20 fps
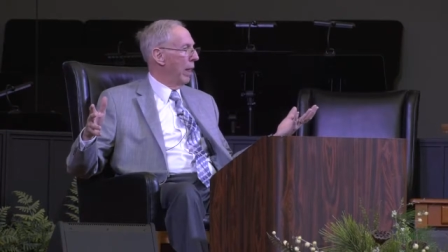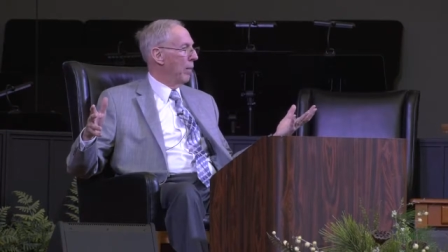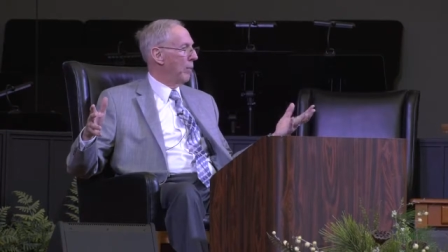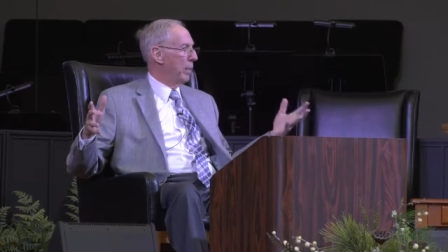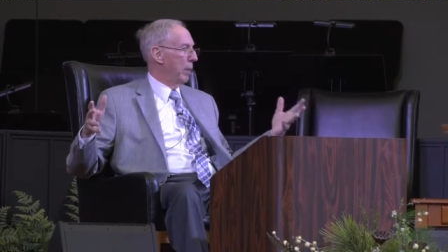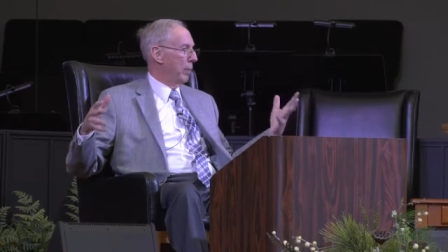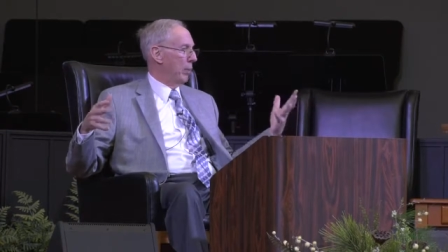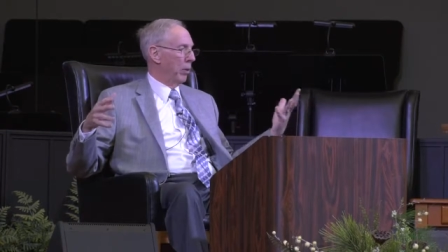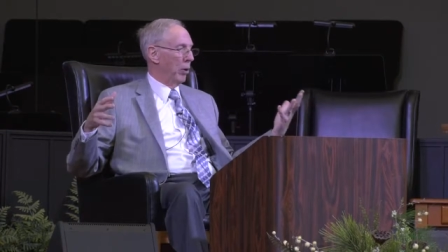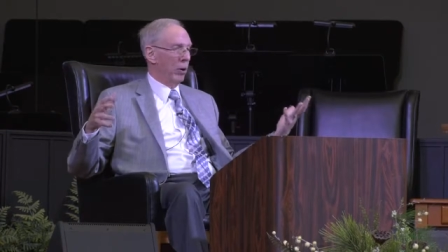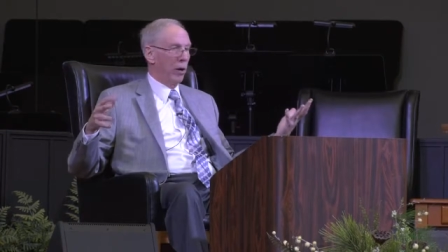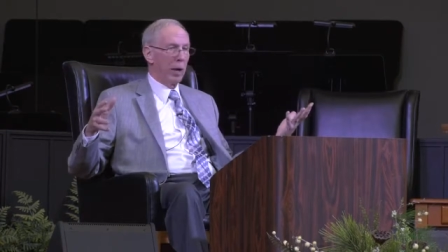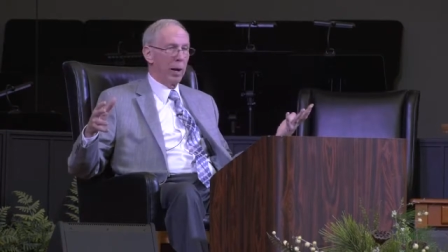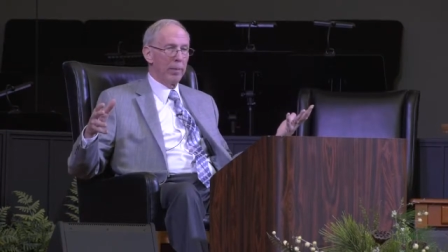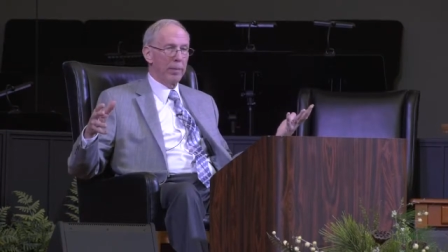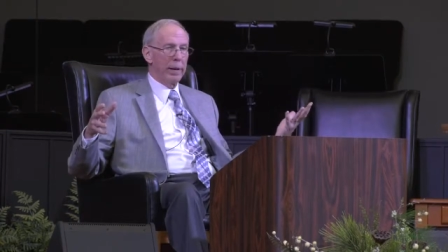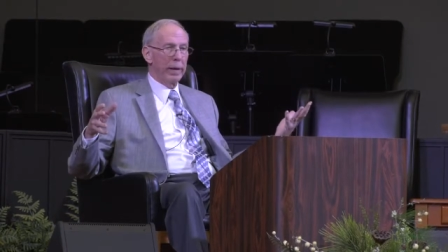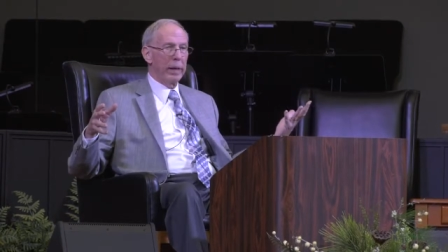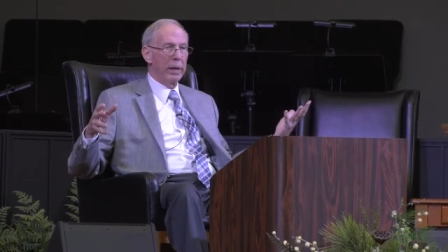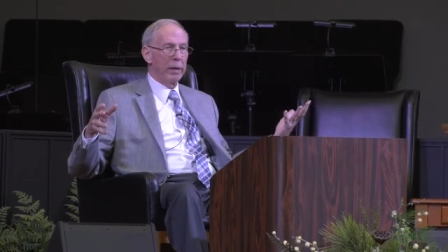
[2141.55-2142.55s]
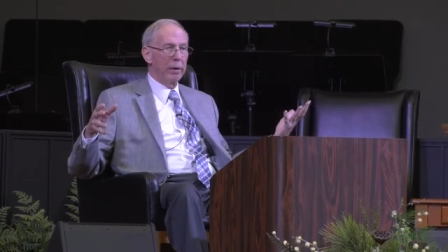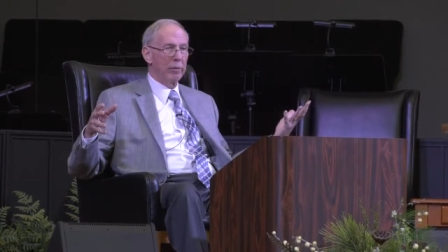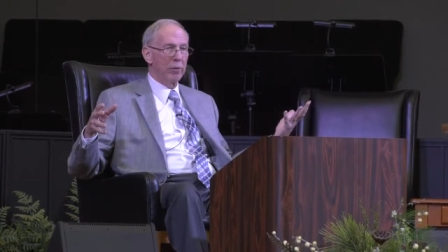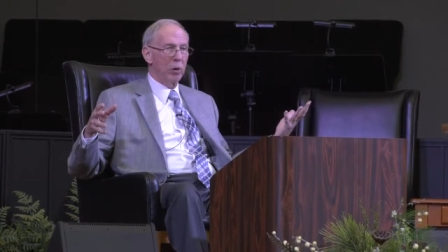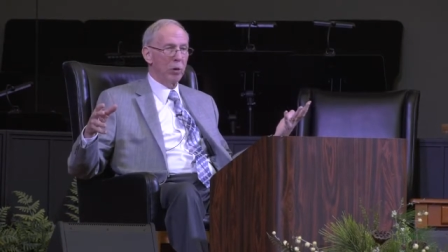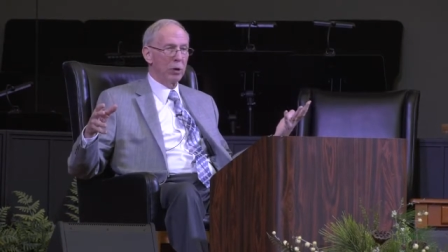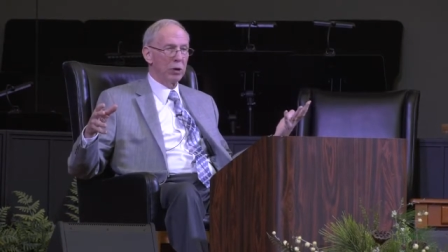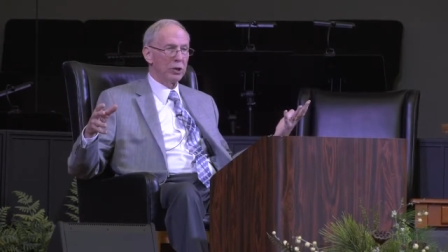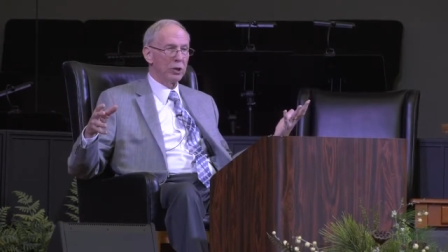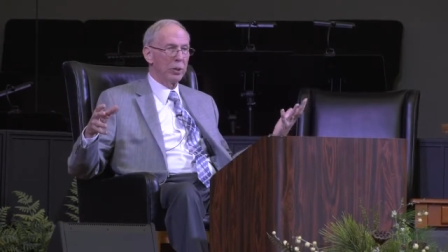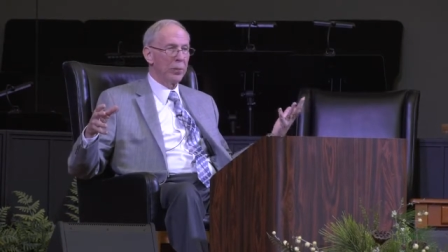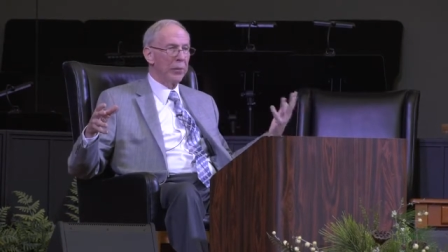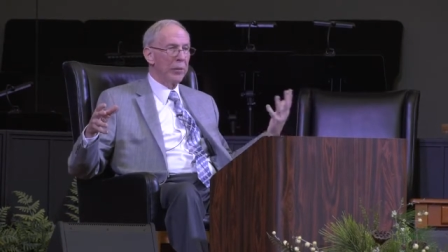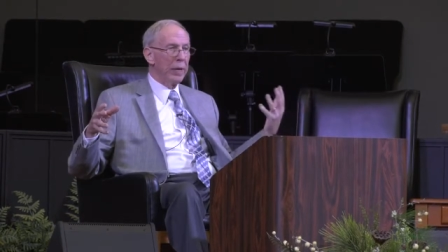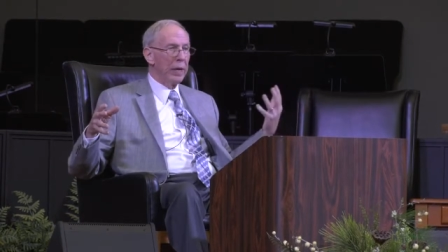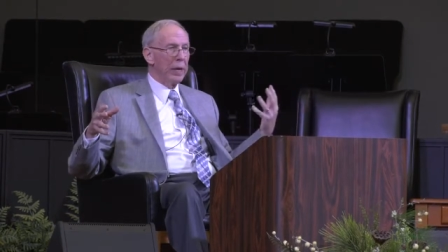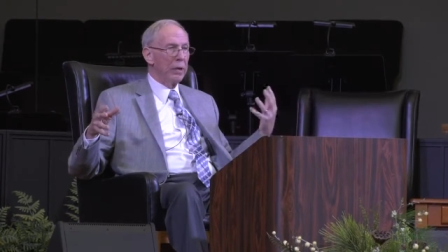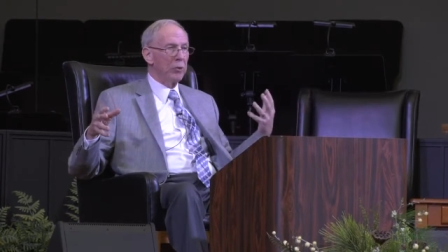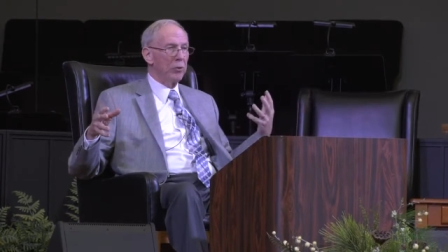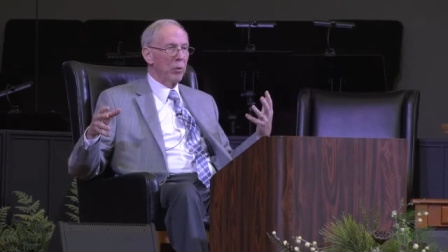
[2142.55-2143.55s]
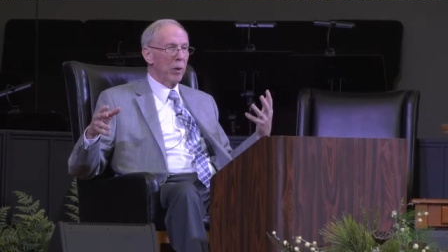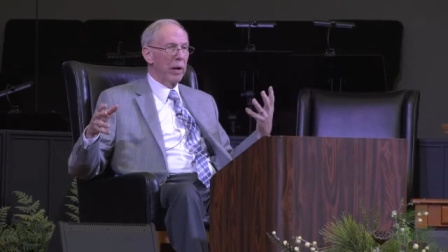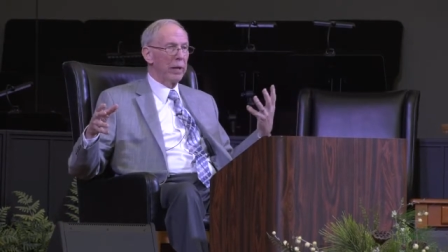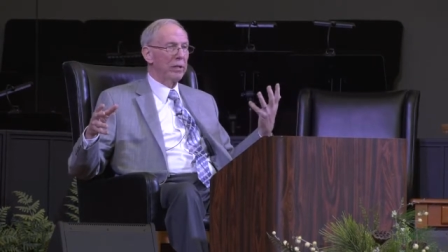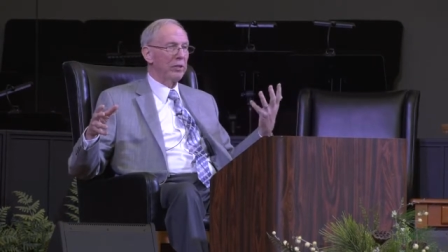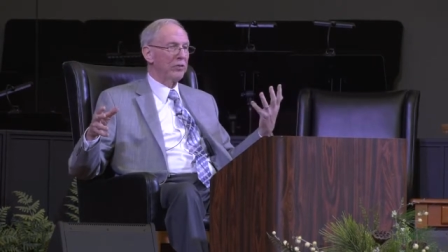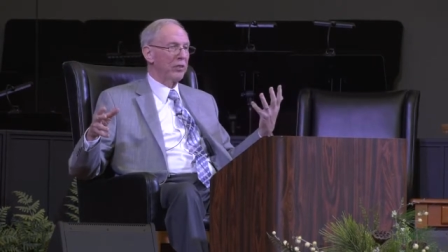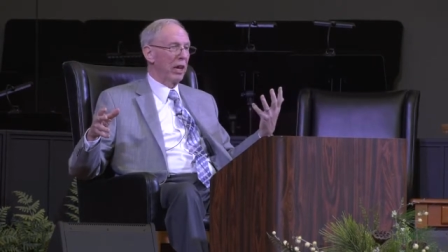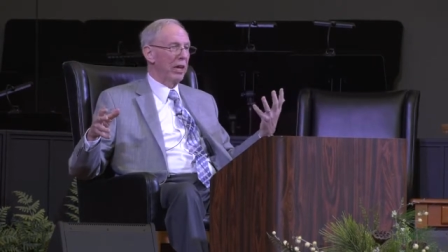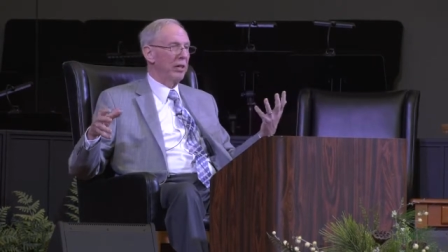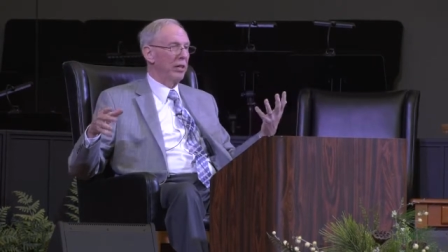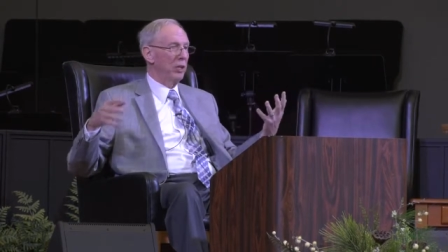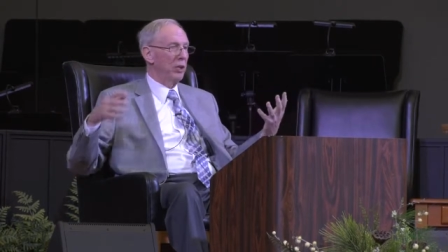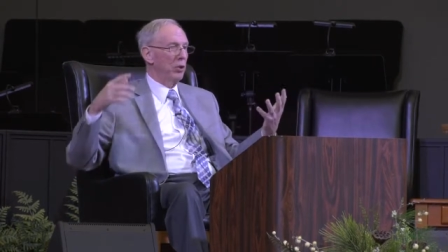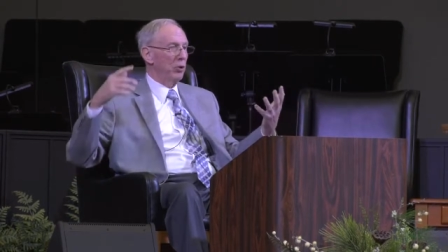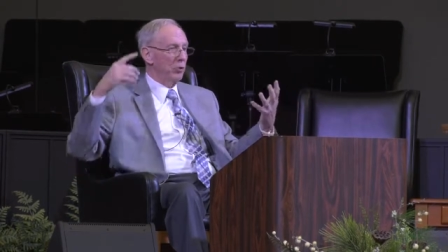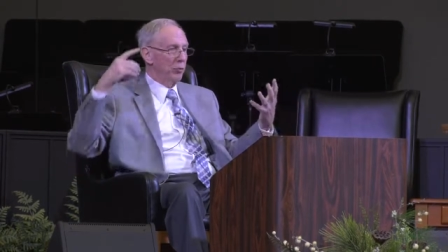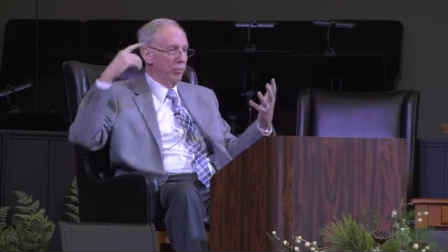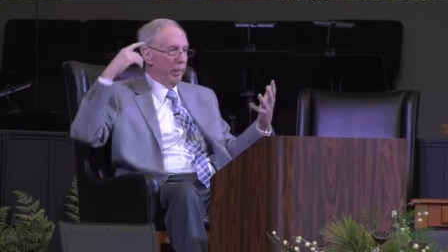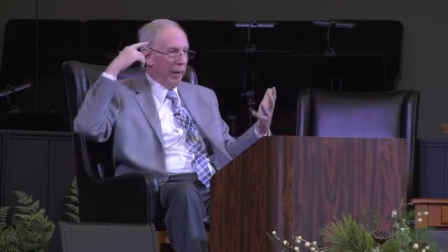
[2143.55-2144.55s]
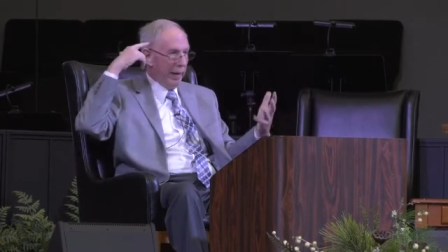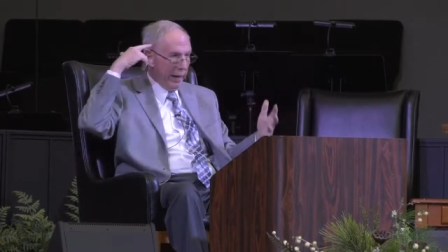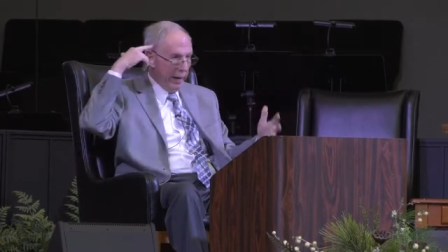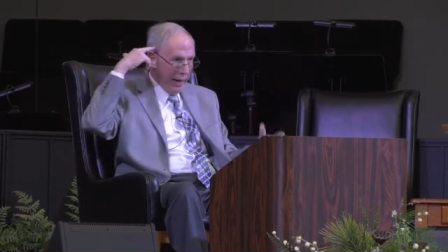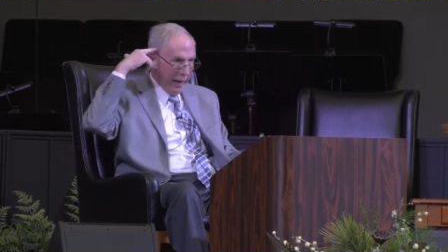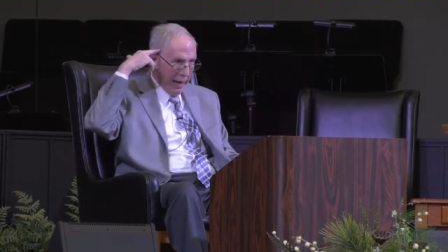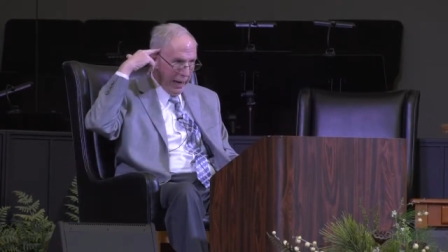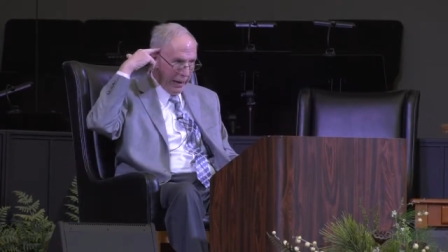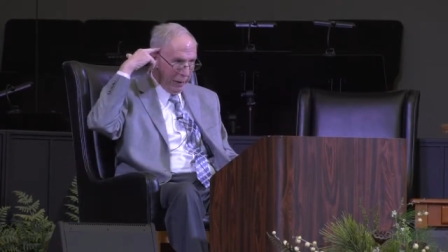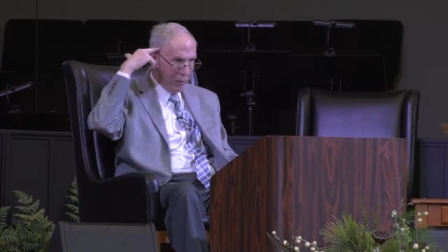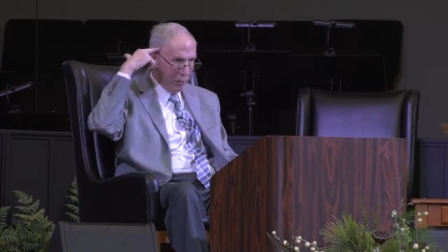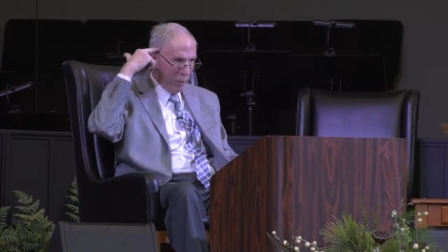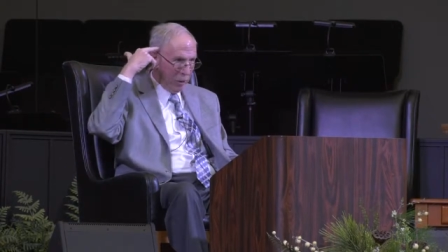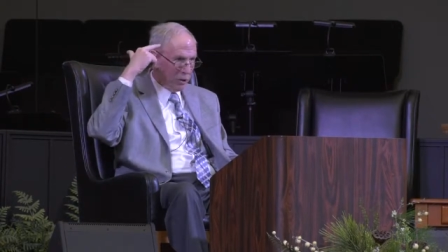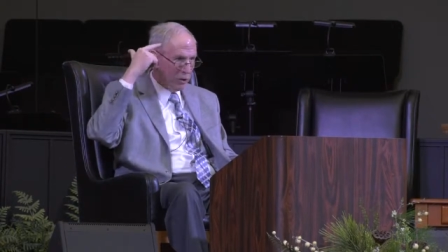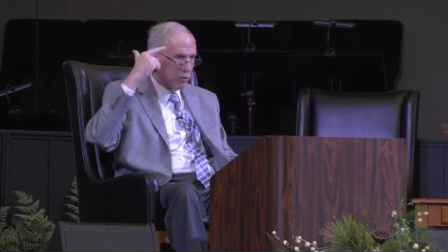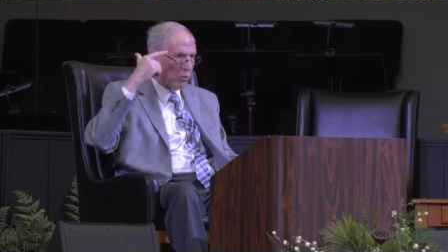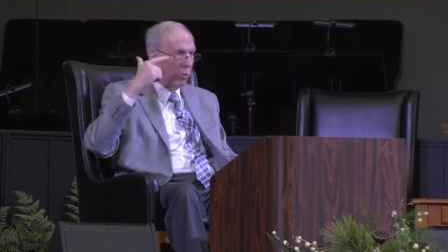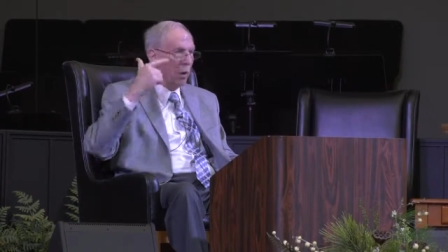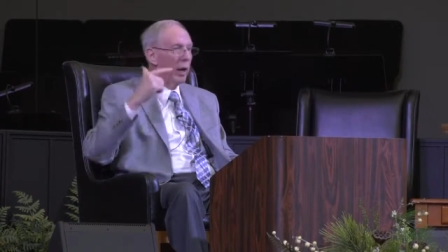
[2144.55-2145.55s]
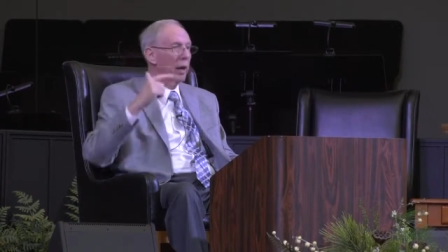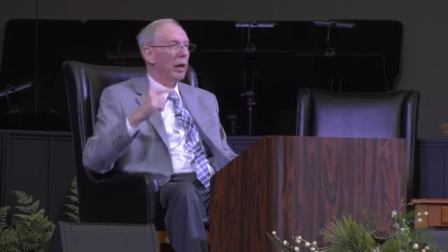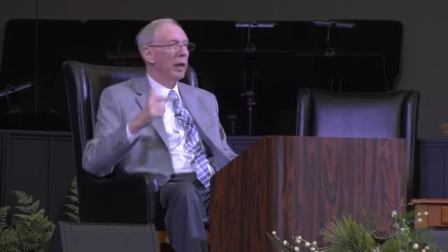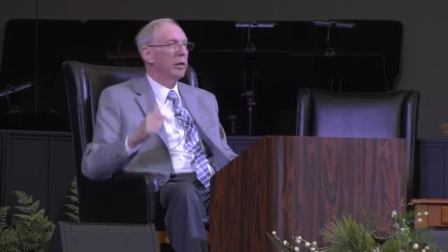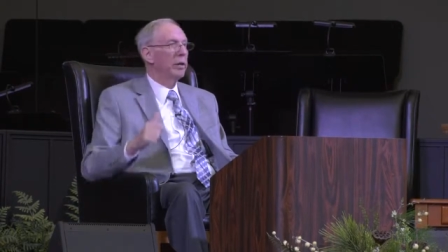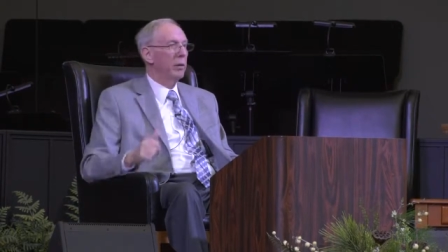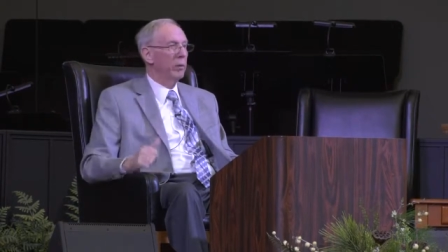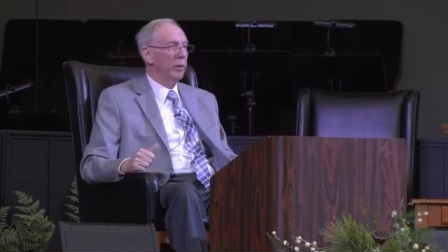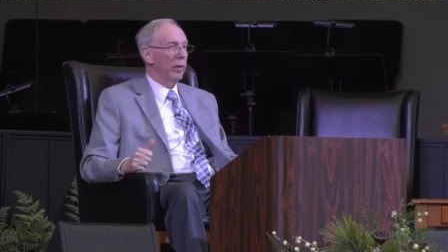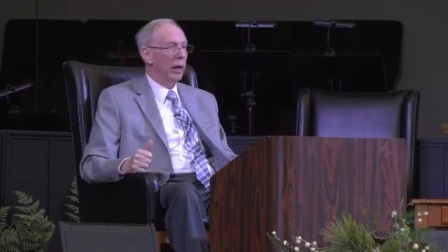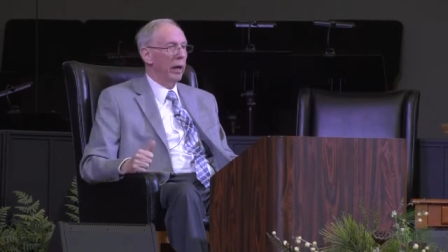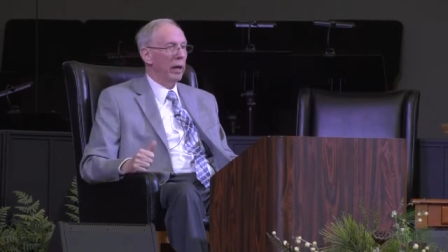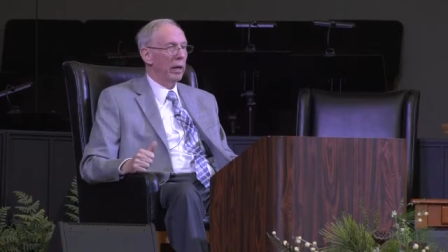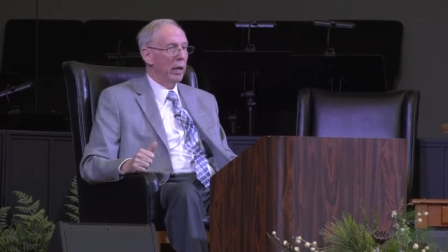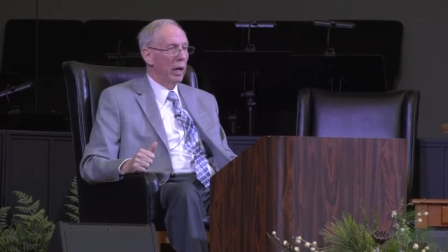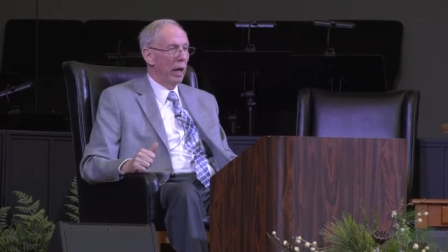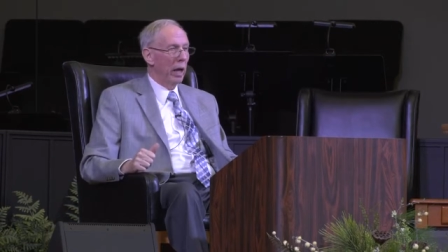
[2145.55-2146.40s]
People are coming in, of course. So I decided to use my head. Once in a while I do that.